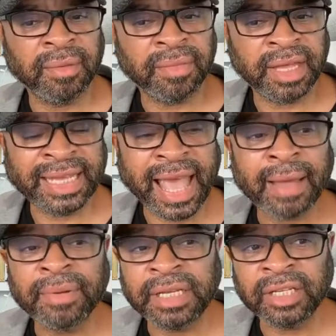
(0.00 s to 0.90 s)
a
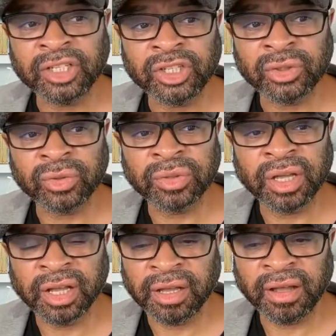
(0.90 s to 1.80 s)
GABA issue,
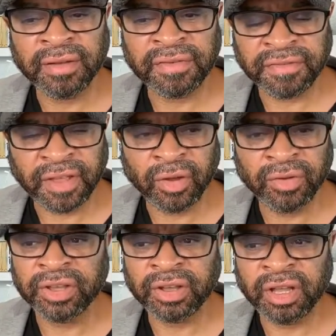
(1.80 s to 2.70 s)
a
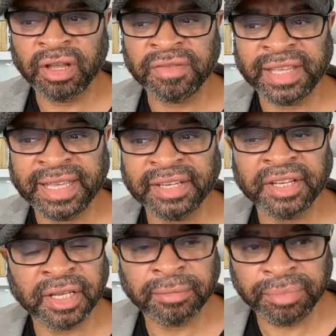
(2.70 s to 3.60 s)
failure of
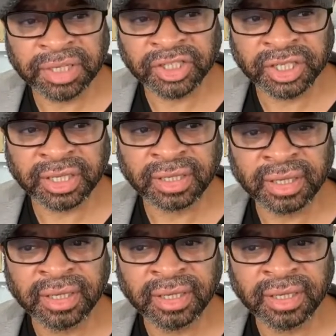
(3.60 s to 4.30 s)
inhibition.